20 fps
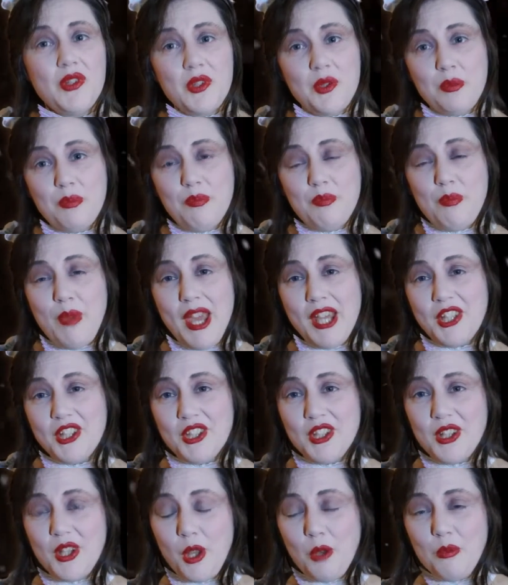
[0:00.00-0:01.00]

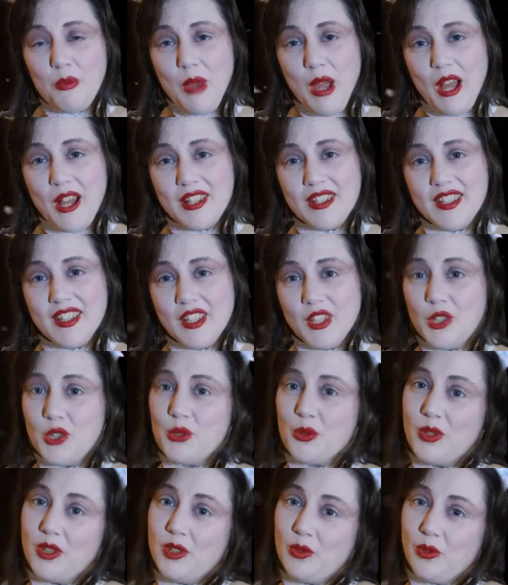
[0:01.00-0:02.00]
special unboxing
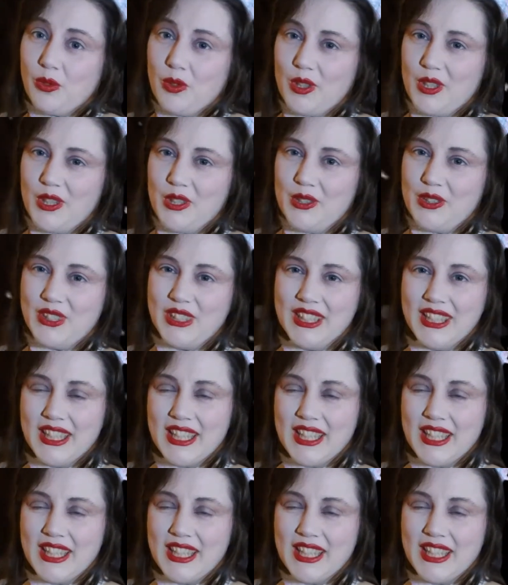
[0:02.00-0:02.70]
treat for you.